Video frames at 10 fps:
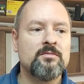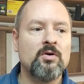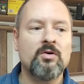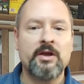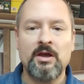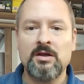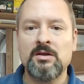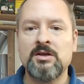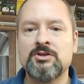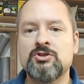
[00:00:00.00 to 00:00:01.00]
okay
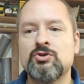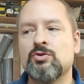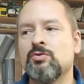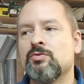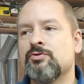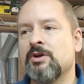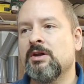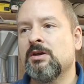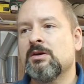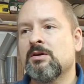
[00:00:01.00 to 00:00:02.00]
is to
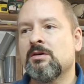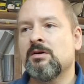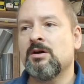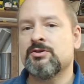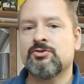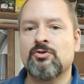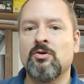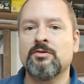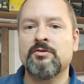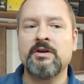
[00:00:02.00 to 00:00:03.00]
drink a
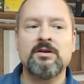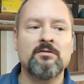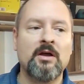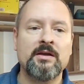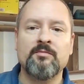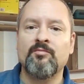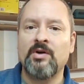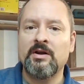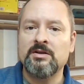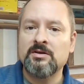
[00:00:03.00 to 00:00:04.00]
strong drink like
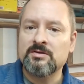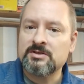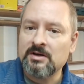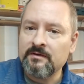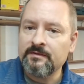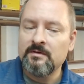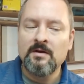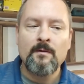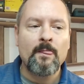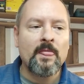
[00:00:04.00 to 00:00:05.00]
brandy or stuff.
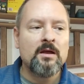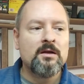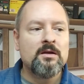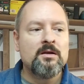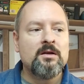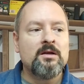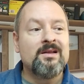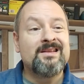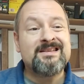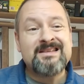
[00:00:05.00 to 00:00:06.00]

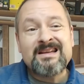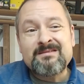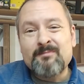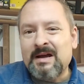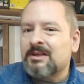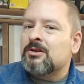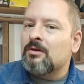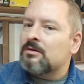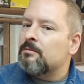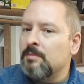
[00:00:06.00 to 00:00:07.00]
That might
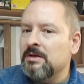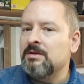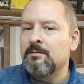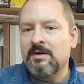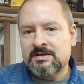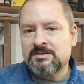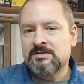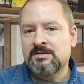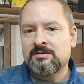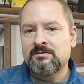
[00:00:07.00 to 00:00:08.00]
not be the best